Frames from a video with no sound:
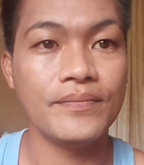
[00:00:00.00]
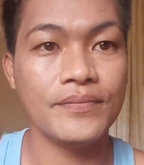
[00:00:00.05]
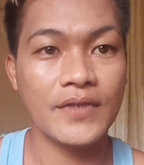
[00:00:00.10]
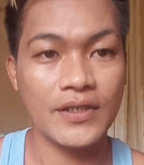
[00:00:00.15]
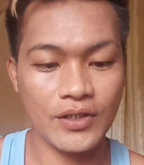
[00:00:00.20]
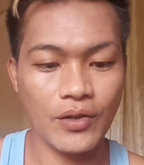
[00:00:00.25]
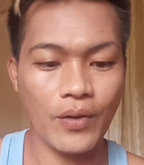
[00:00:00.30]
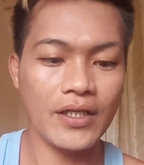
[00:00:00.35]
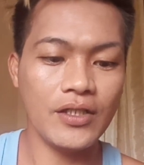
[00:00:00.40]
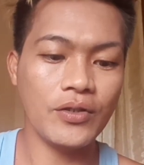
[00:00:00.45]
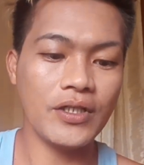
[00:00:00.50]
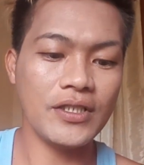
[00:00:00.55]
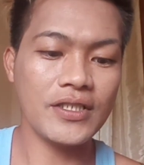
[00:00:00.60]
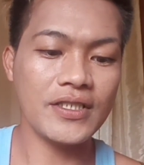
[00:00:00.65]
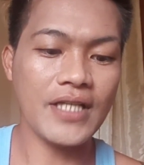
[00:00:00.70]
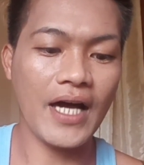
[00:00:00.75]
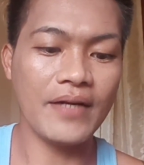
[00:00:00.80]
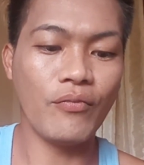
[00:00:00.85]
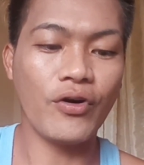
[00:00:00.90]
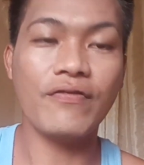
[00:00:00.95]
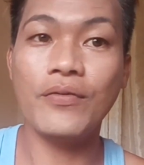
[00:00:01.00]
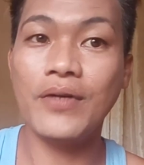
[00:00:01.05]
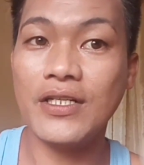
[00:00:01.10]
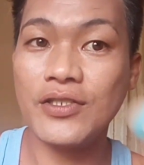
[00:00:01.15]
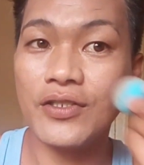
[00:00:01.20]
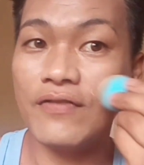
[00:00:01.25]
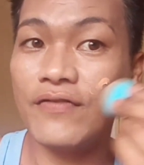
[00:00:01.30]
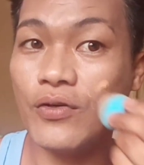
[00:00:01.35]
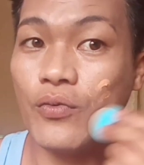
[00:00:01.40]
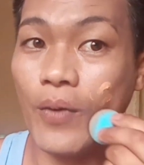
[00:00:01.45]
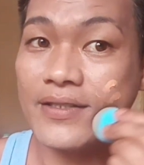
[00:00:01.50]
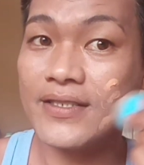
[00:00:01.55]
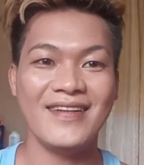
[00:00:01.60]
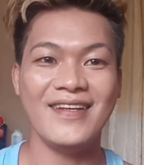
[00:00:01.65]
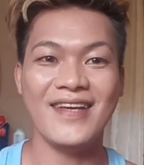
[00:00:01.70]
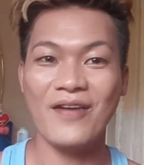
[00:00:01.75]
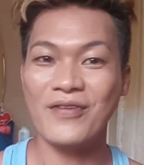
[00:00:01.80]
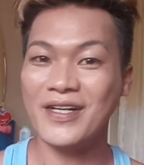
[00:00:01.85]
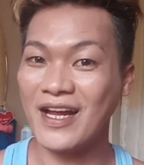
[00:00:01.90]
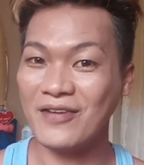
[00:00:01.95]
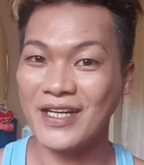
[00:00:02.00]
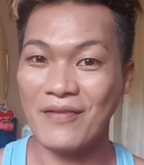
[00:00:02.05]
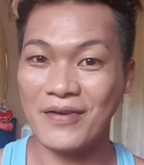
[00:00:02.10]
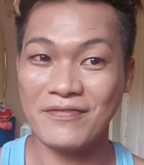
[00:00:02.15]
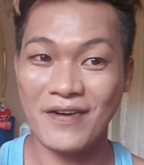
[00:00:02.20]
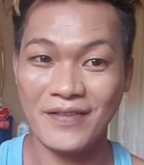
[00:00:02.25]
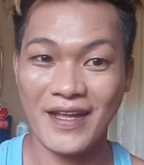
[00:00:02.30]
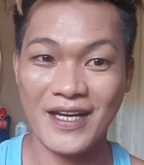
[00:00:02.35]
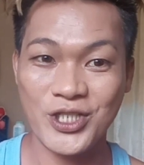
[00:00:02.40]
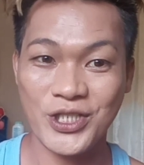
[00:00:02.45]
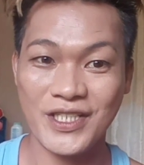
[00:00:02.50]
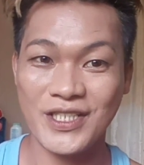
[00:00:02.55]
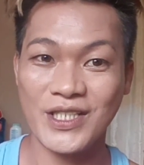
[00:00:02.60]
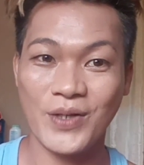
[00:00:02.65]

So you can just add more foundation if you want it. We're done with our foundation.